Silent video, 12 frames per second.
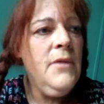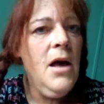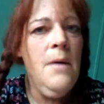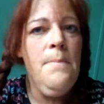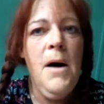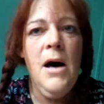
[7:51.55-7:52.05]

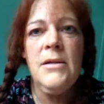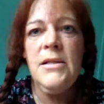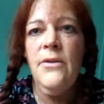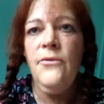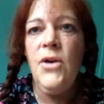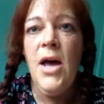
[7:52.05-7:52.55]
a box
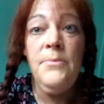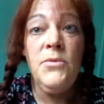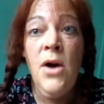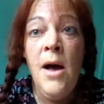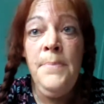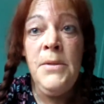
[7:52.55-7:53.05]
of
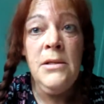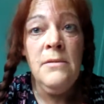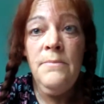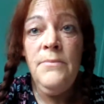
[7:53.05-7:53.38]
gumdrops,